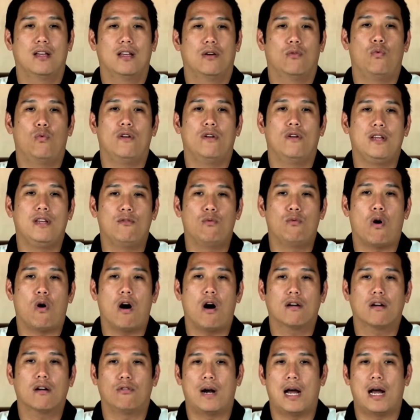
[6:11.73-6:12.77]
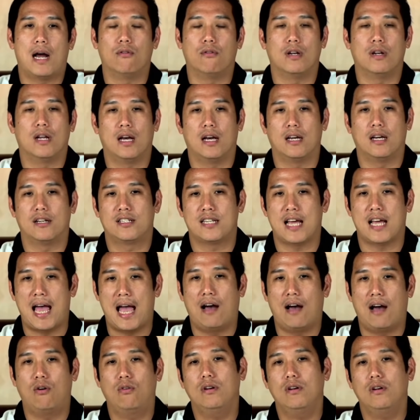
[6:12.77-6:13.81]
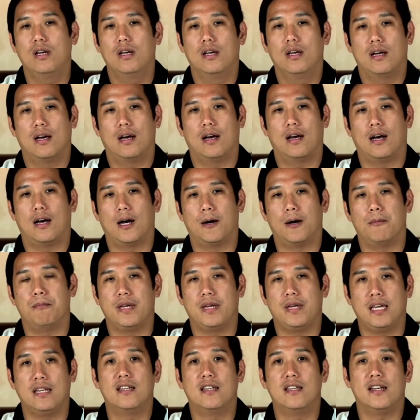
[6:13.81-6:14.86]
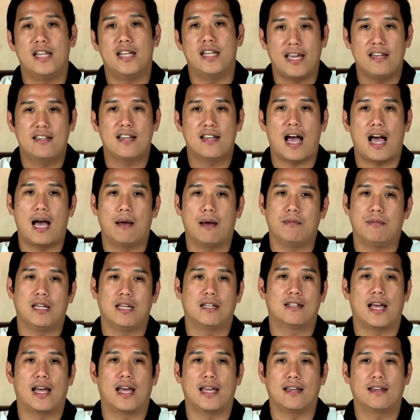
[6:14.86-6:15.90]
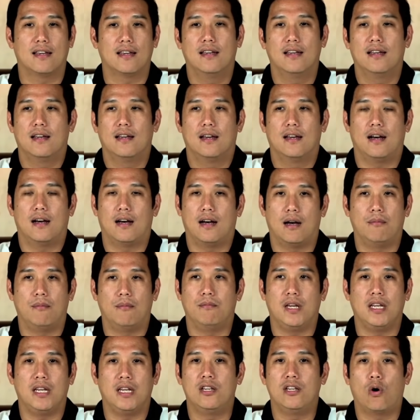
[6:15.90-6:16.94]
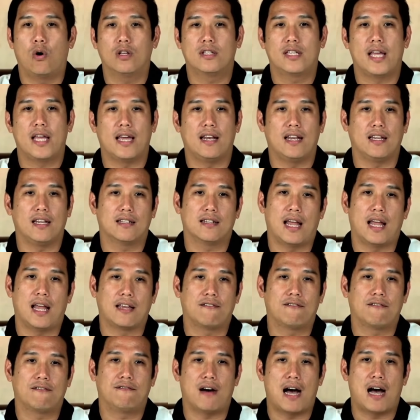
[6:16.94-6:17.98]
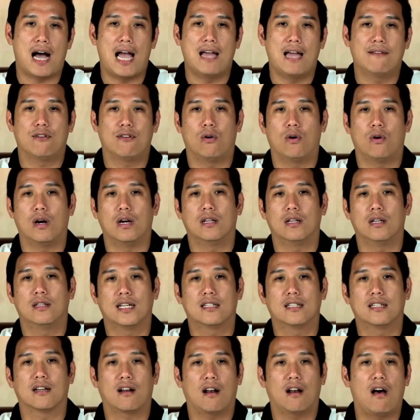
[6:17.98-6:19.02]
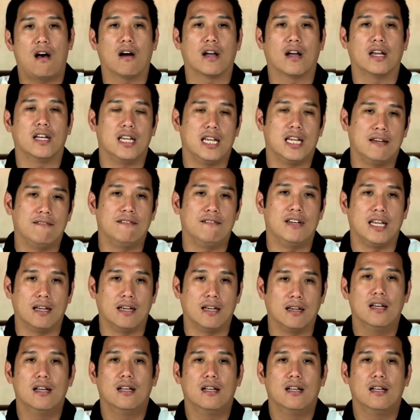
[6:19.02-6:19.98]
When we walk around town, in the daytime, it's like in those days, it's like 5 or 6 o'clock in the evening.